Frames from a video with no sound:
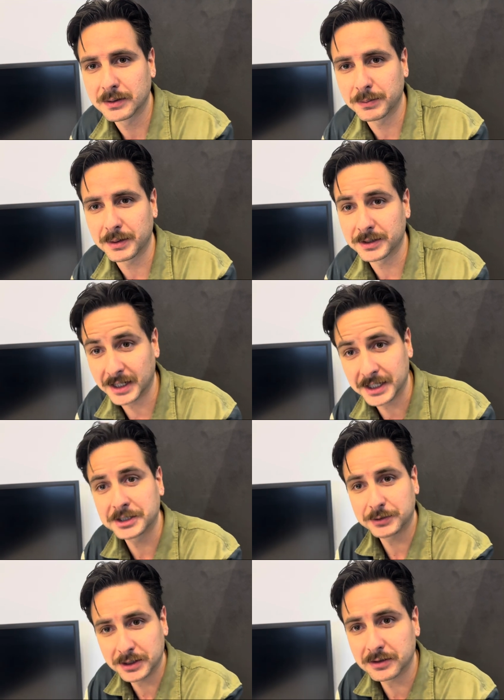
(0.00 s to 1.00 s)
maybe the
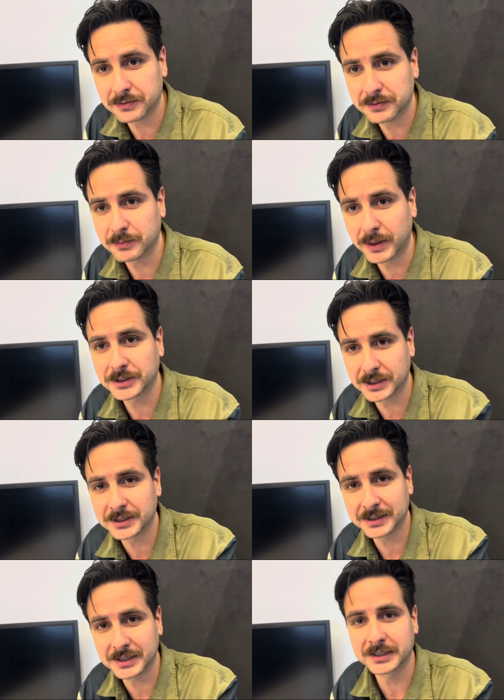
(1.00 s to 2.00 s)
history of
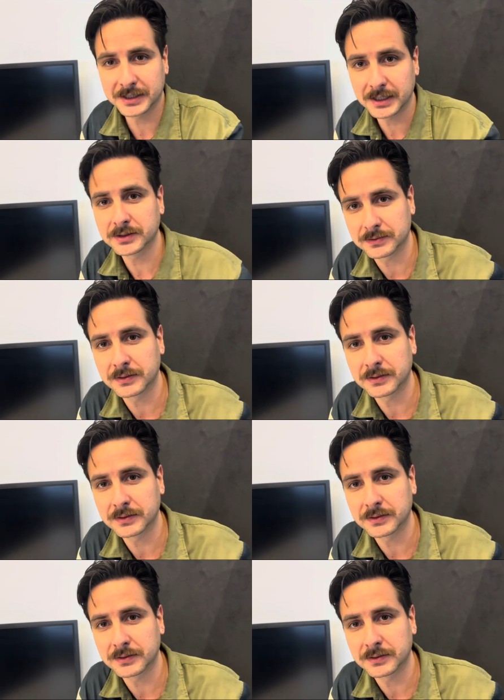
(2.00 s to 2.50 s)
Manchester City and